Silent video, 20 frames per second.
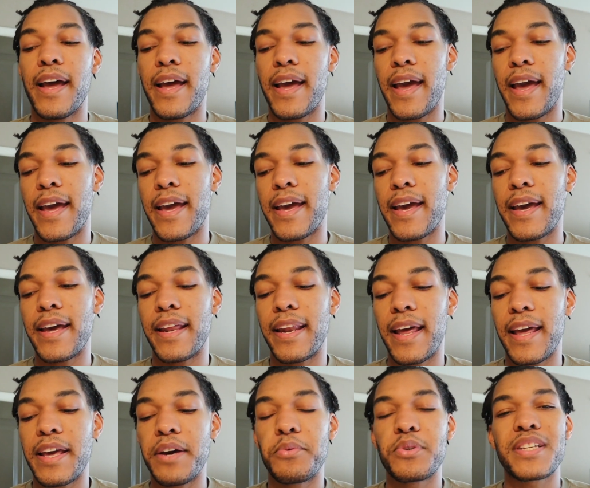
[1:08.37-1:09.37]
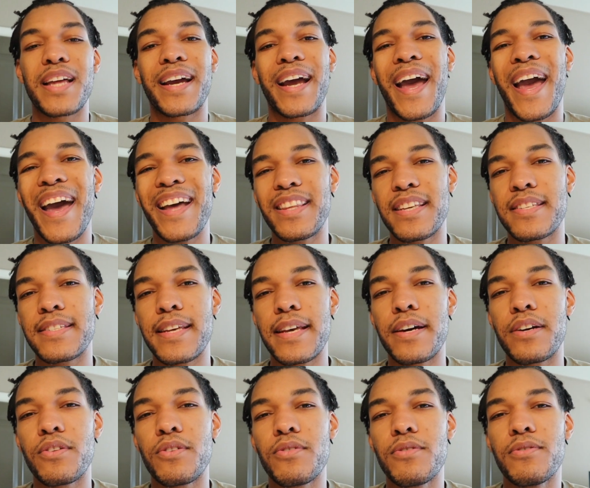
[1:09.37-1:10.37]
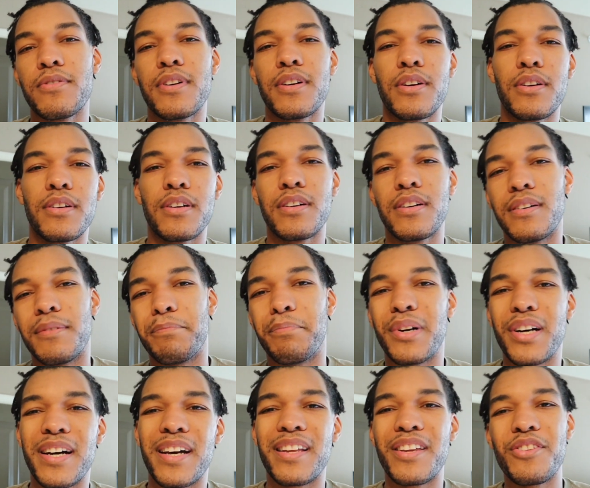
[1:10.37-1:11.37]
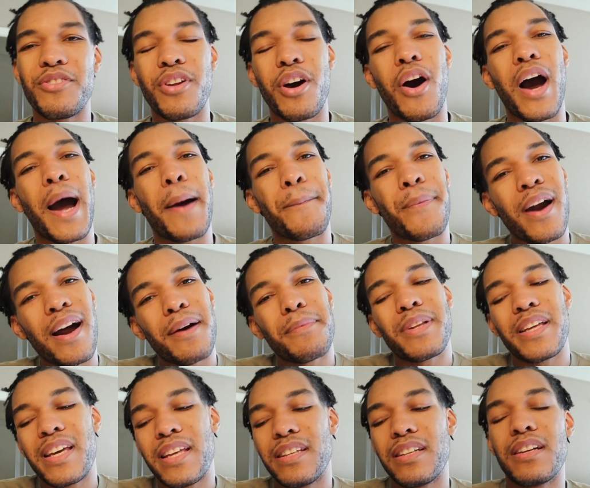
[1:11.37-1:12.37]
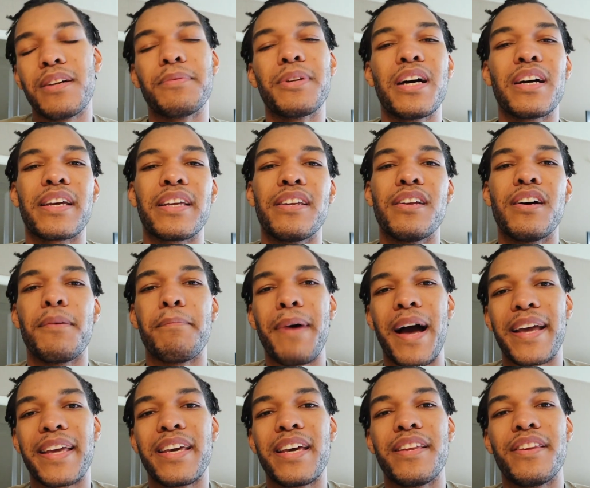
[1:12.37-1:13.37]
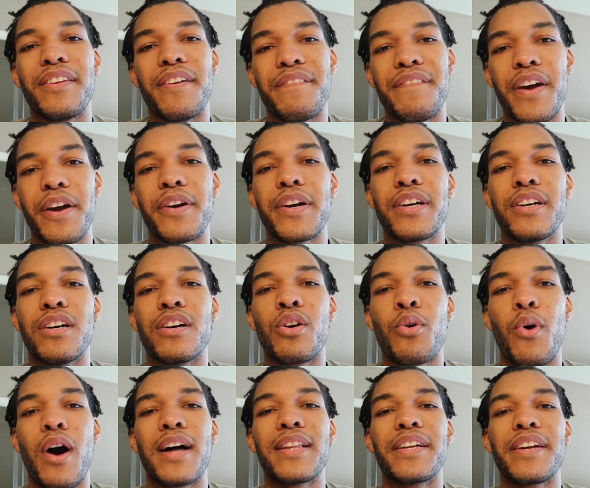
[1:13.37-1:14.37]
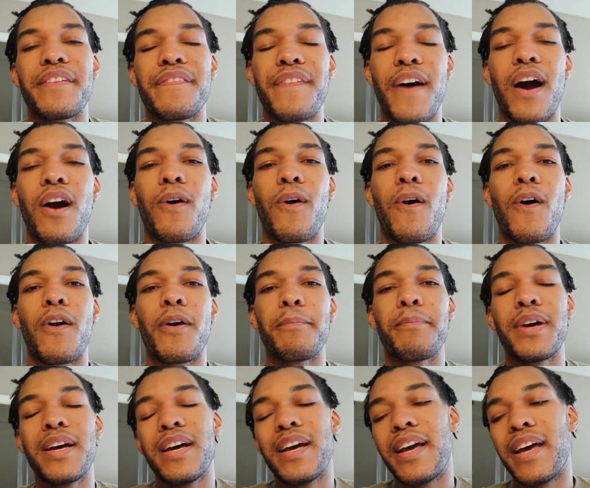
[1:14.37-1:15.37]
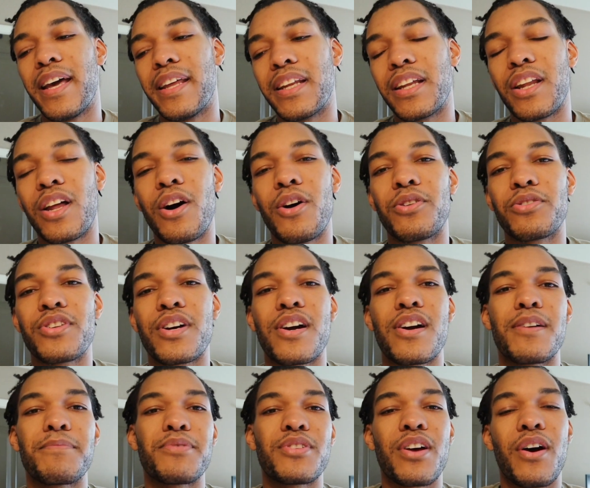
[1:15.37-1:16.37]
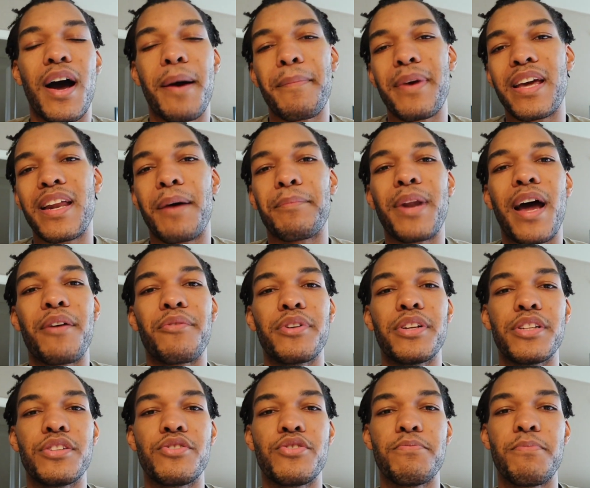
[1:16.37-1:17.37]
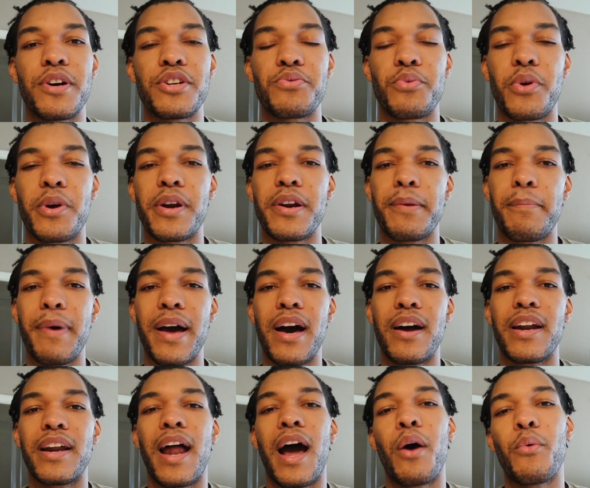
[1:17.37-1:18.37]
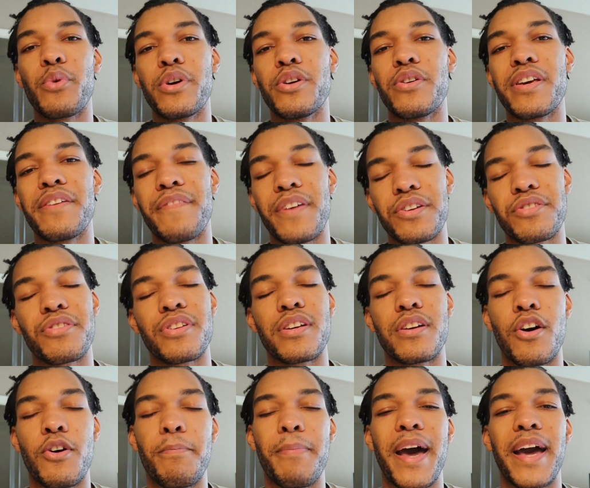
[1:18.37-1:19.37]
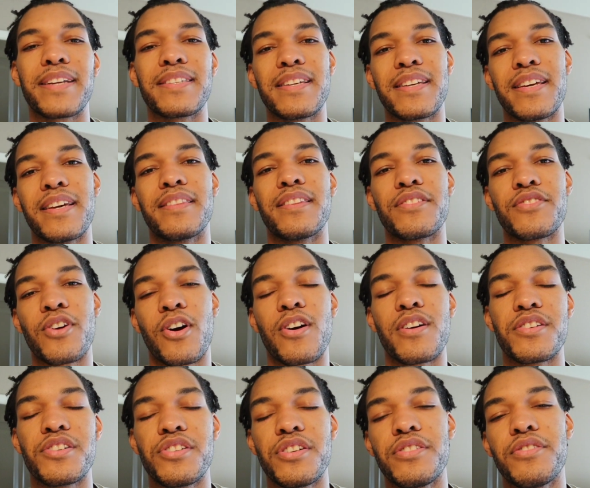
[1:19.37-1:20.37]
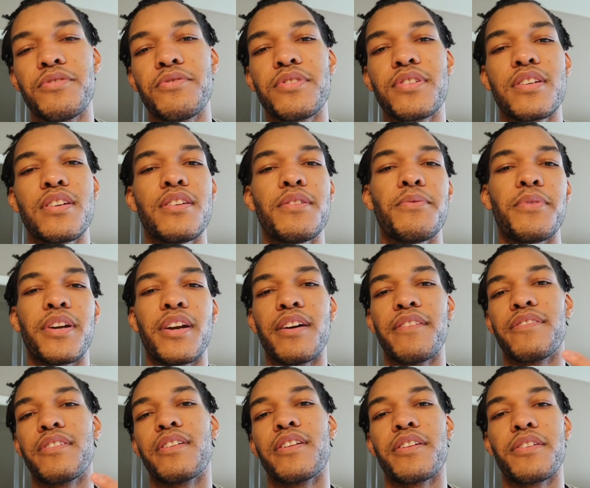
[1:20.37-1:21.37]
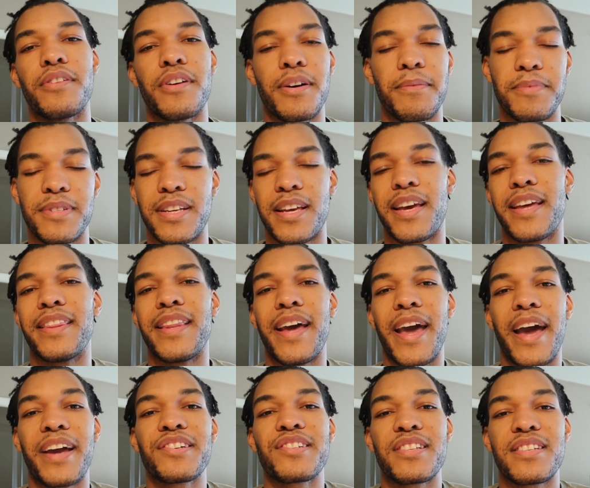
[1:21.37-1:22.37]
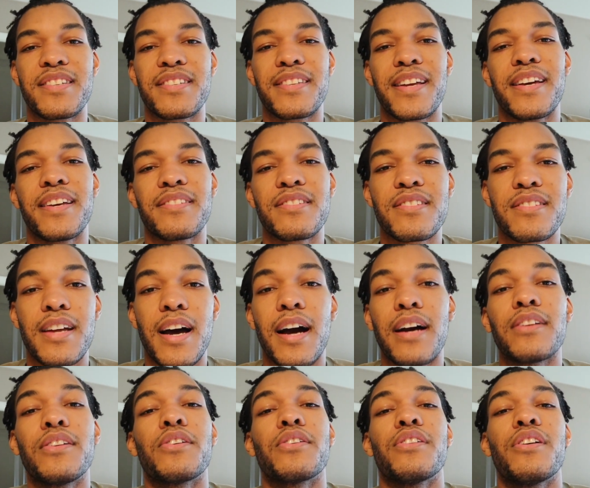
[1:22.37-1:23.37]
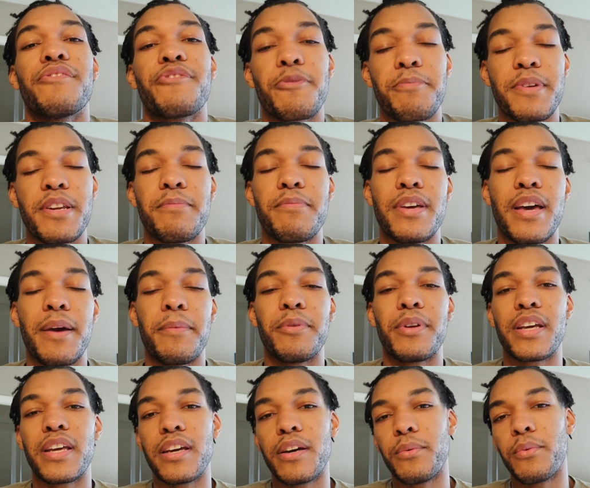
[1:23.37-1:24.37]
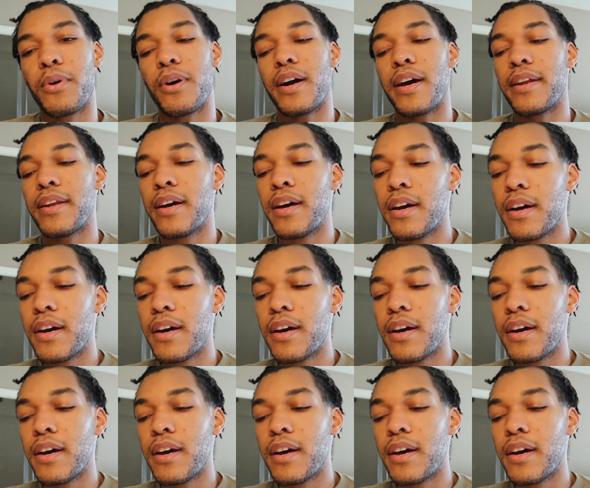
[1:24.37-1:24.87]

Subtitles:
And it was like I had to settle. But, you know, I probably ended up lucking up by getting a very good quality firearm in the long term. So, I mean, I'm not really too much worried about it. I will eventually go back to get the Taurus G2C whenever, you know what I'm saying, they actually stay in stock long enough for me to be able to get one.